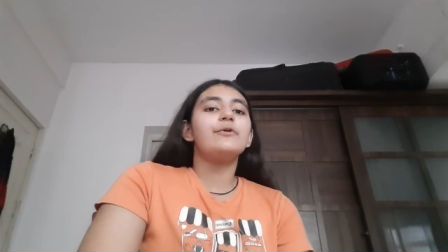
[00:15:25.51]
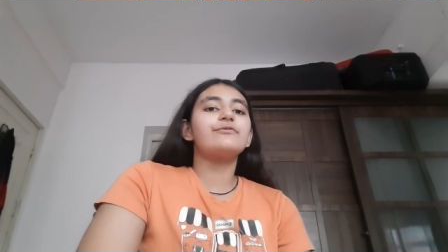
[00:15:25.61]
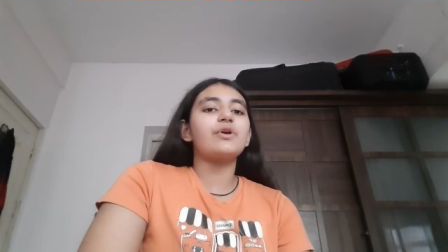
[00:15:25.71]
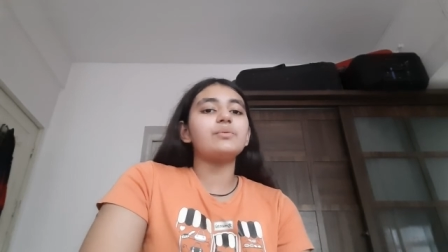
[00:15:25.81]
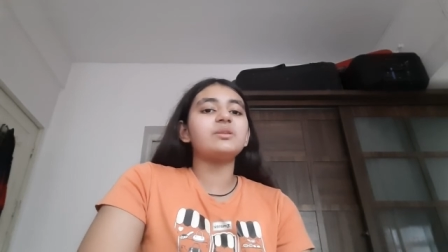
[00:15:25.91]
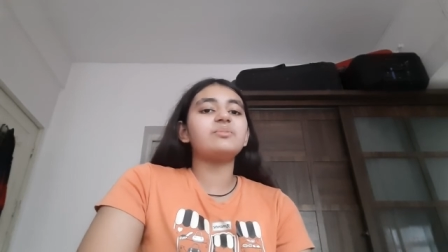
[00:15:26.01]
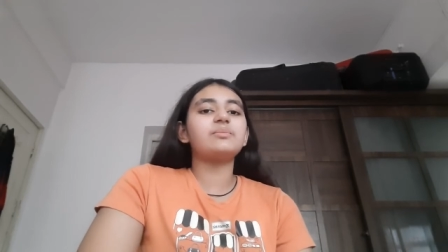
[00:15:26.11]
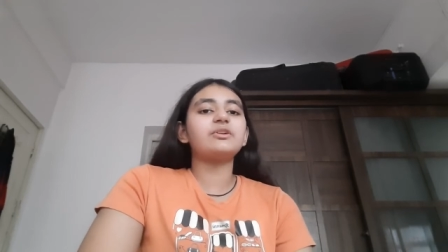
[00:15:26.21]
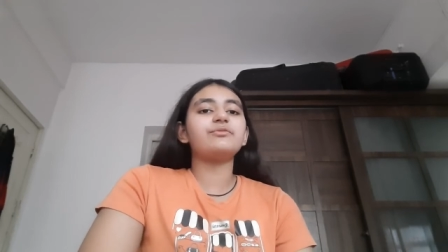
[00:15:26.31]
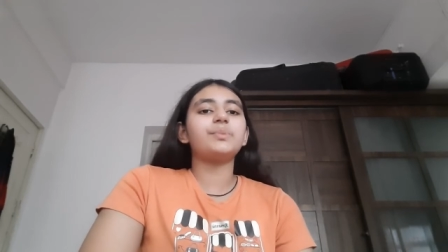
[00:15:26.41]
from the
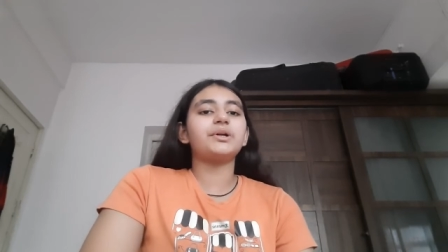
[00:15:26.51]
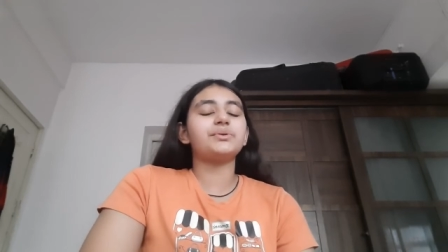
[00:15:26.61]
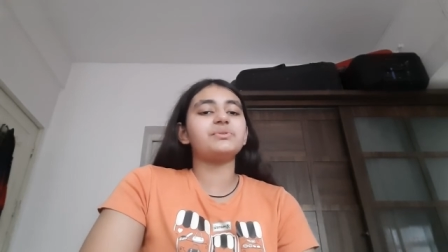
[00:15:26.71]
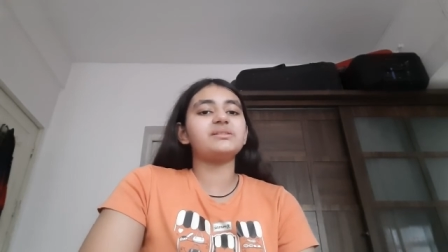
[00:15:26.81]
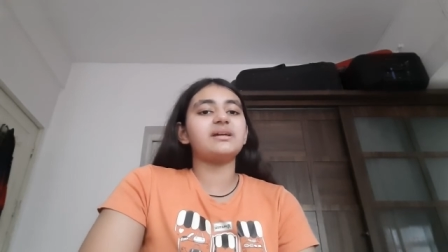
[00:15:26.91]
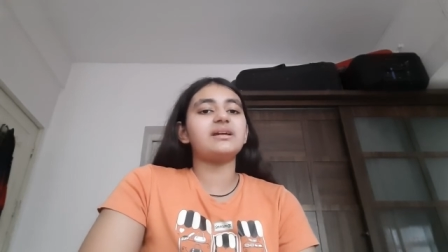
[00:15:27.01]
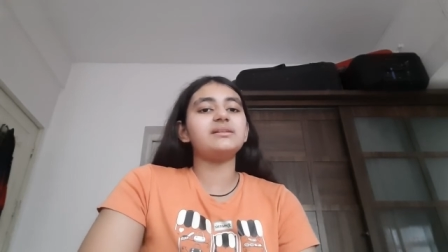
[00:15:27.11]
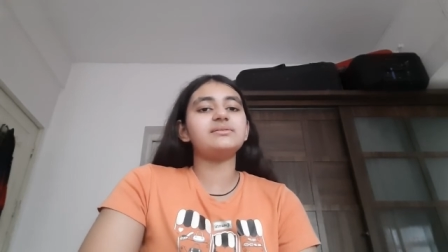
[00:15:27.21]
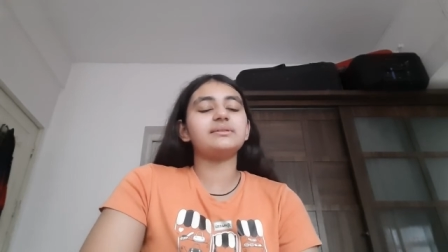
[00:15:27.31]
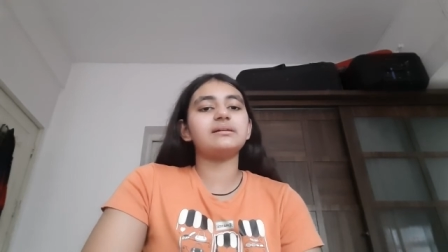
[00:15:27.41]
people of Bardo's side,
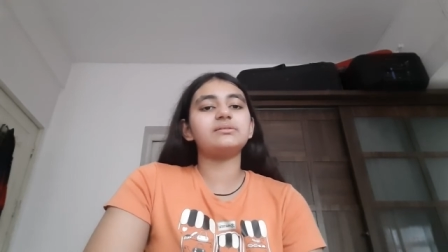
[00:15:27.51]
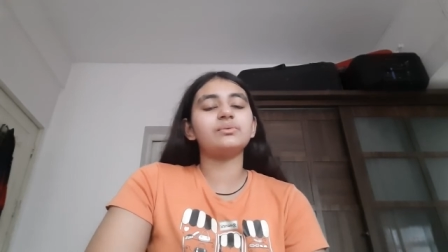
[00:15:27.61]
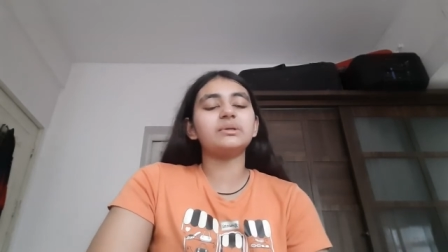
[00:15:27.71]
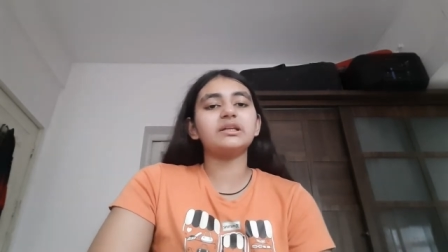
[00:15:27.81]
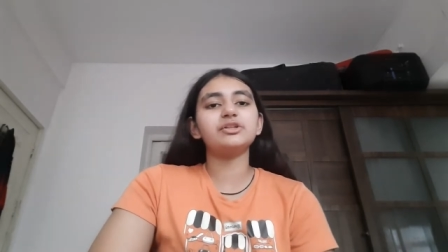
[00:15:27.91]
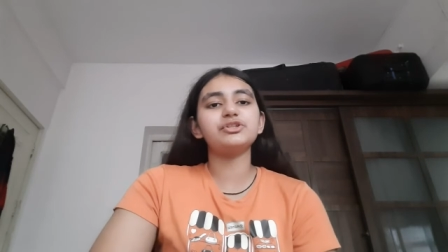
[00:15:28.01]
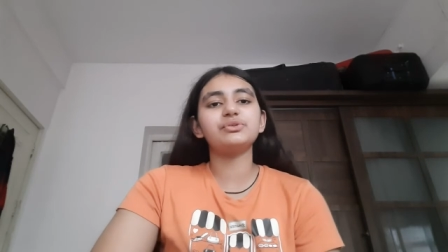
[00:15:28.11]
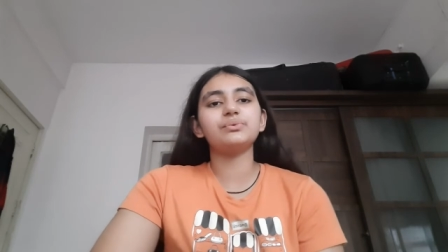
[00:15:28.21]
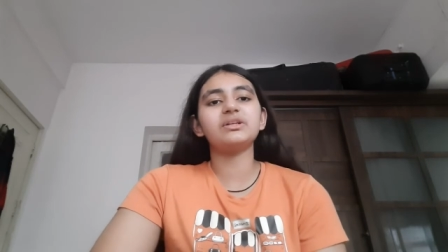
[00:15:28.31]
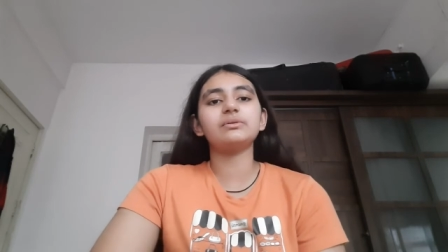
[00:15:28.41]
so that no one can
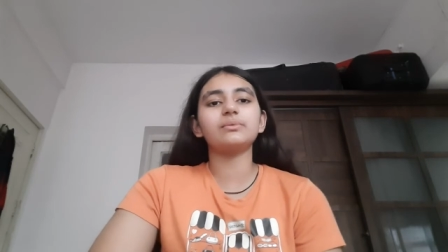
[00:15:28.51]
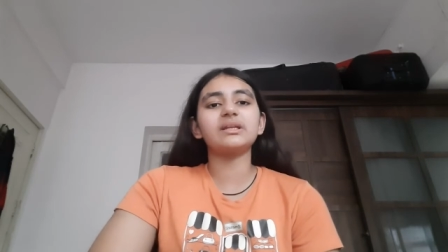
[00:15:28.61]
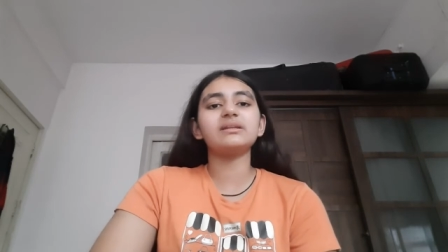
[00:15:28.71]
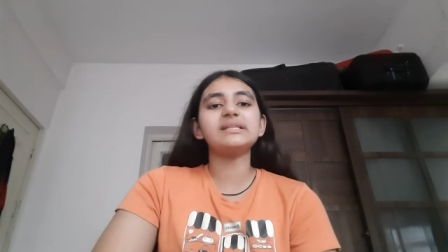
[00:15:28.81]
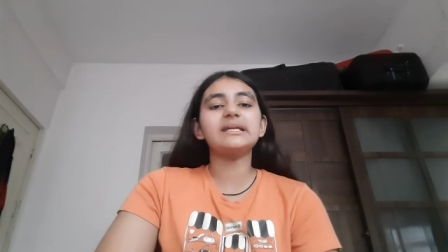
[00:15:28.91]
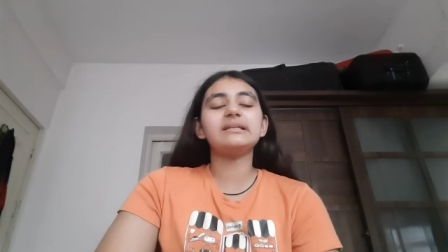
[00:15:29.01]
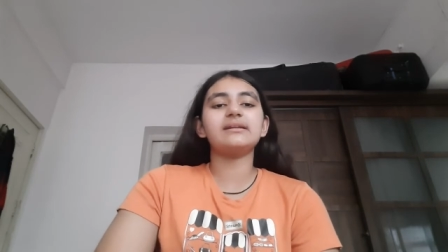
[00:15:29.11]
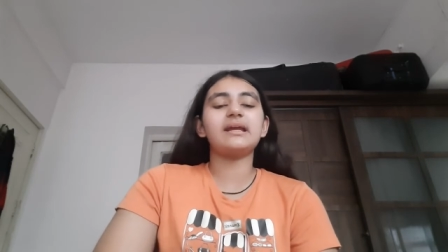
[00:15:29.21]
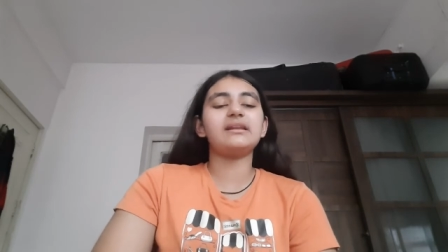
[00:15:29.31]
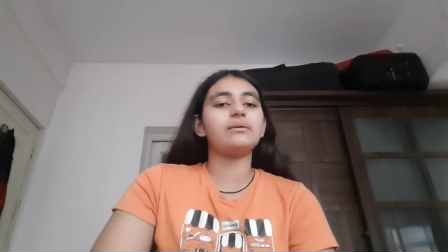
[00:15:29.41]
shoot and no one can kill
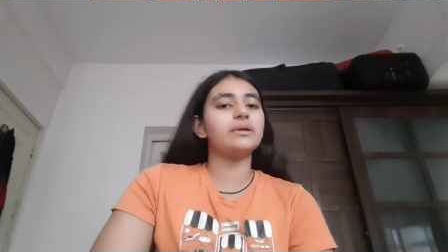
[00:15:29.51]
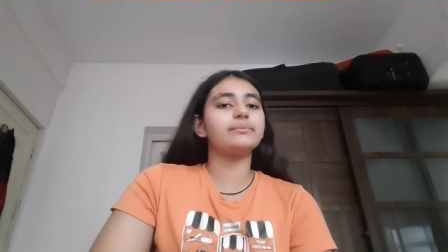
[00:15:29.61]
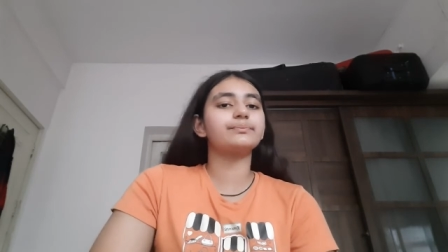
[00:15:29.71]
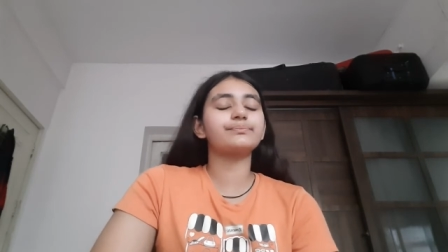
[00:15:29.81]
anyone.